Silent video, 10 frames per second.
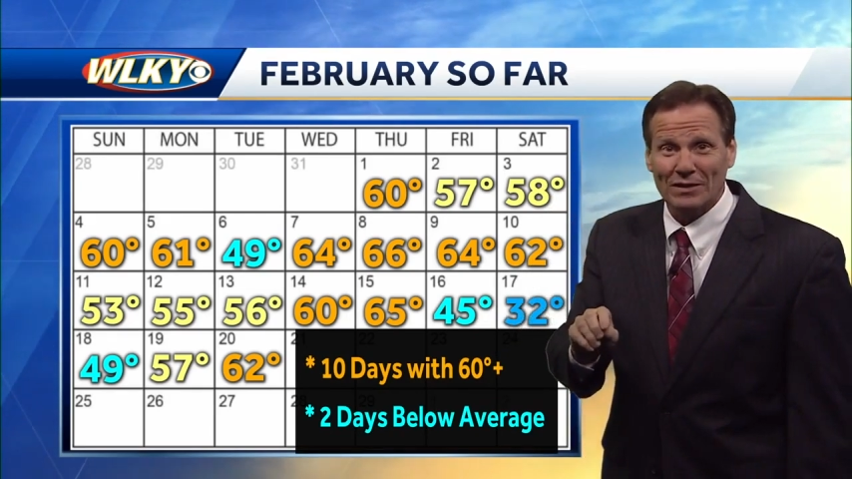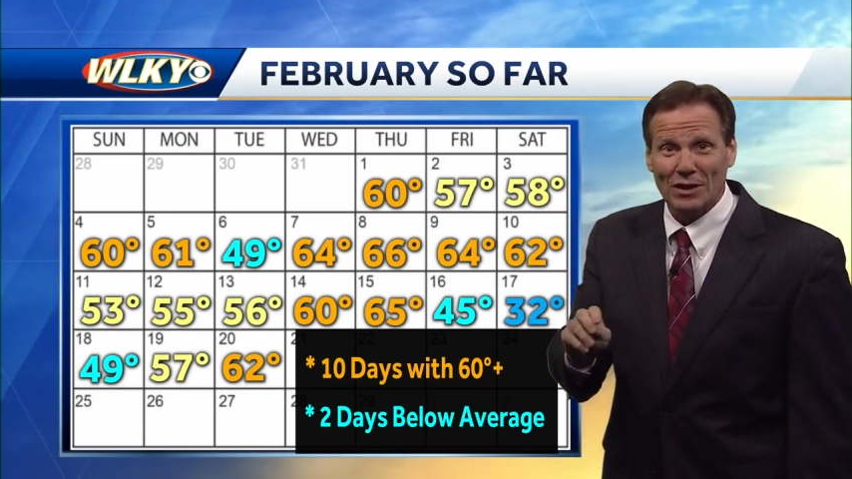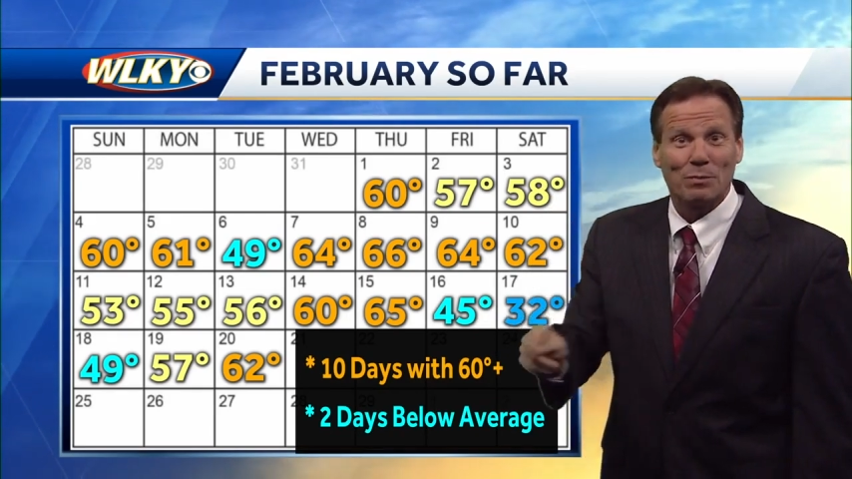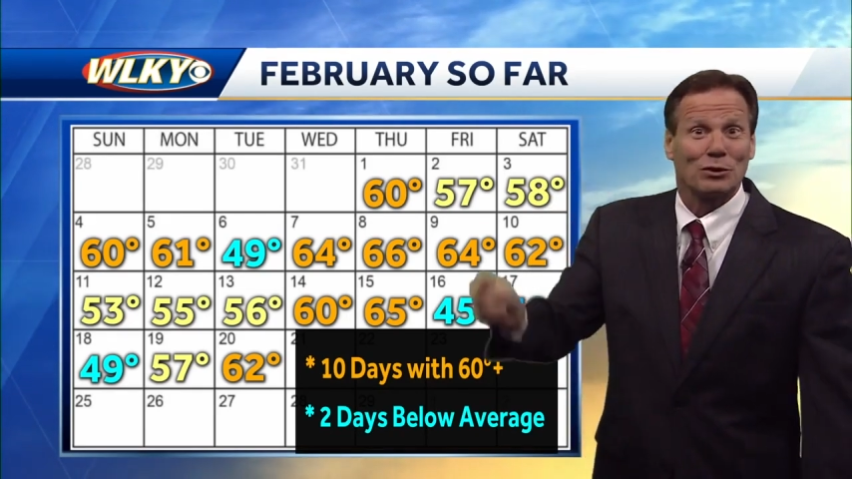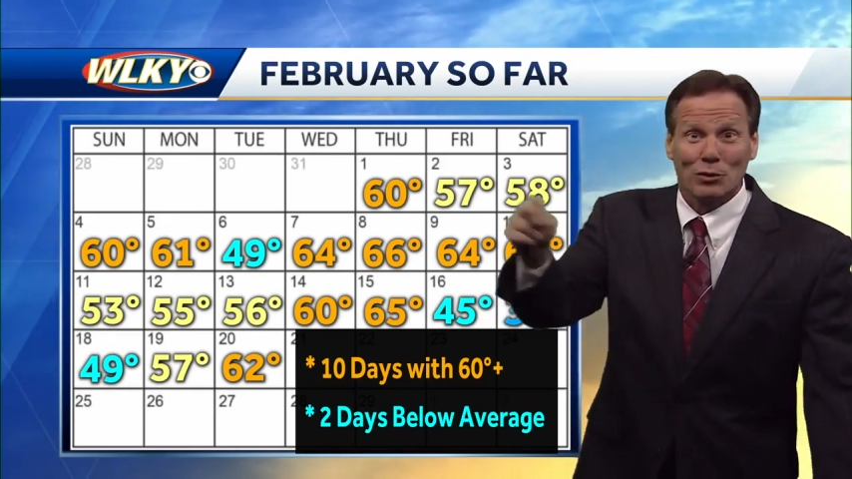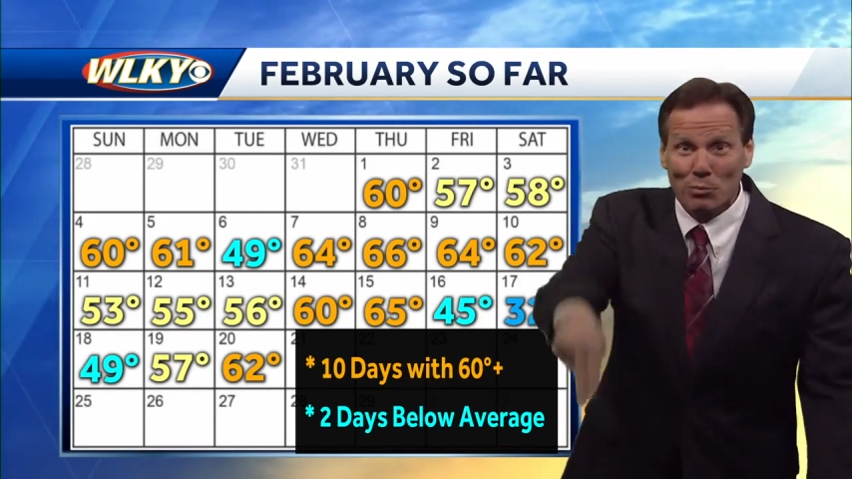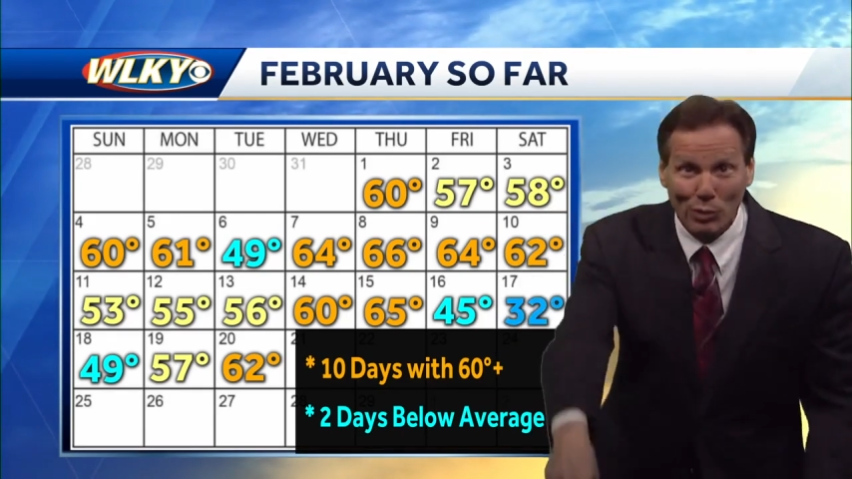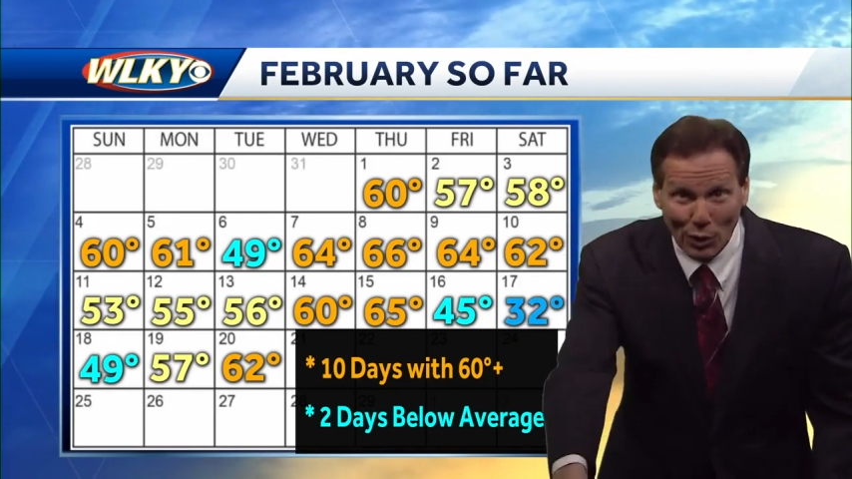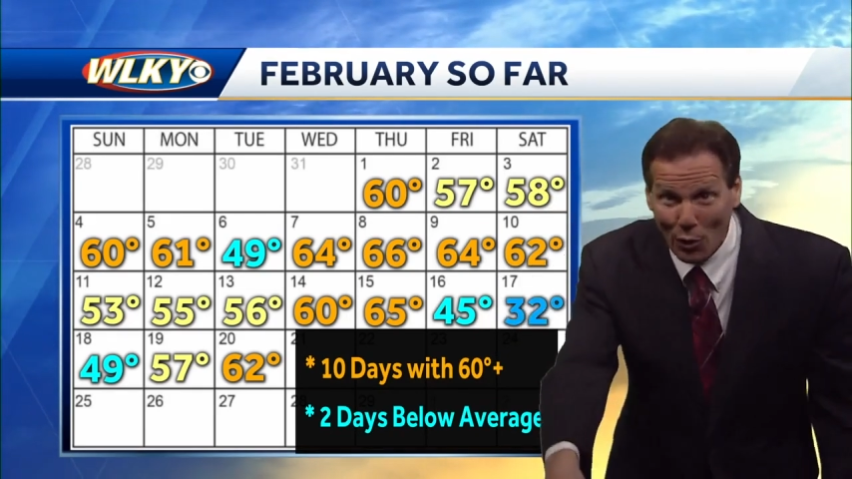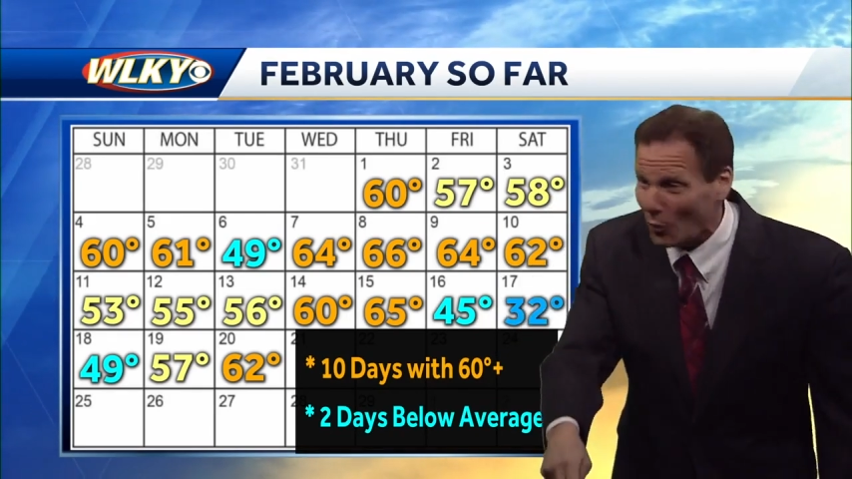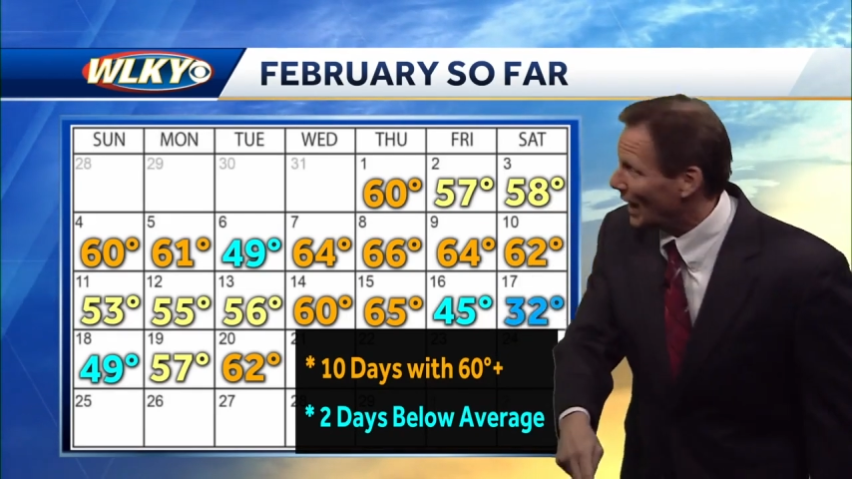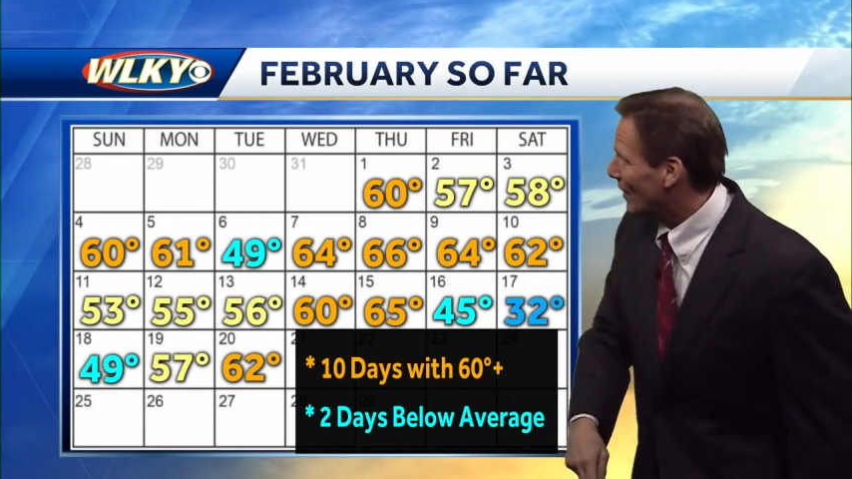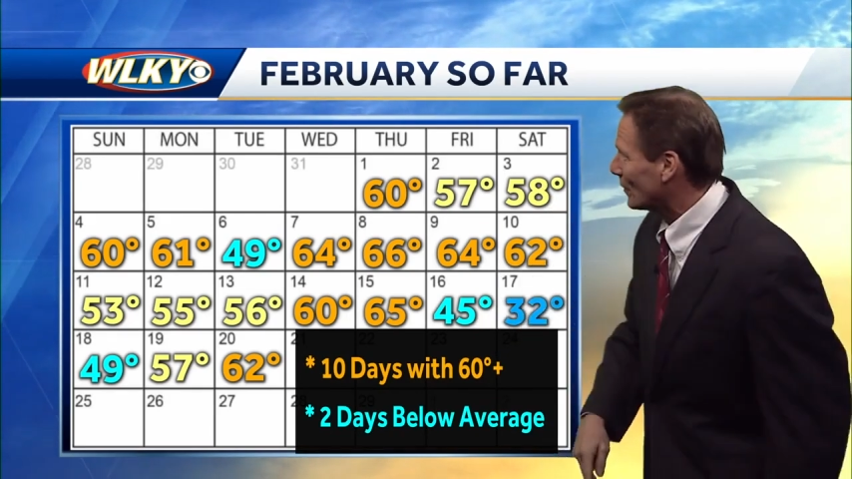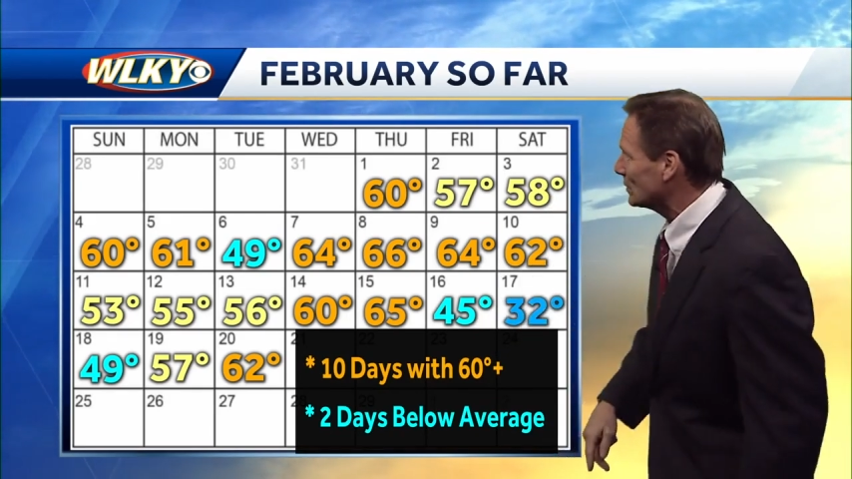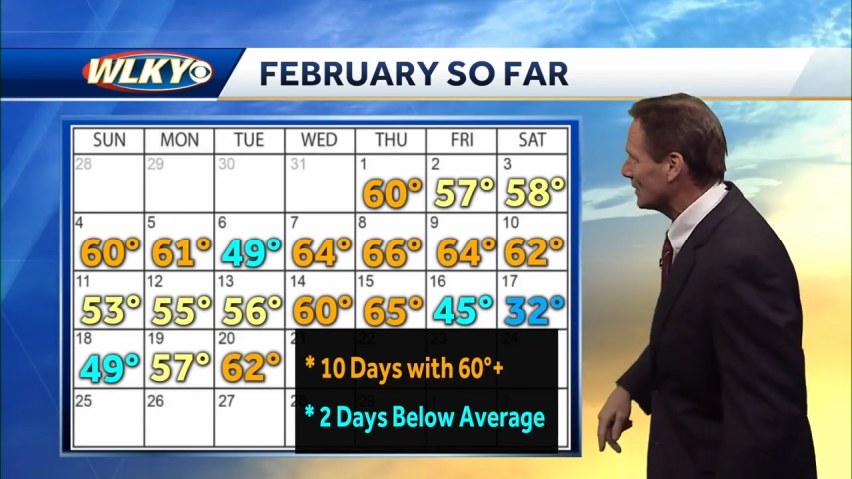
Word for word: temperature below average,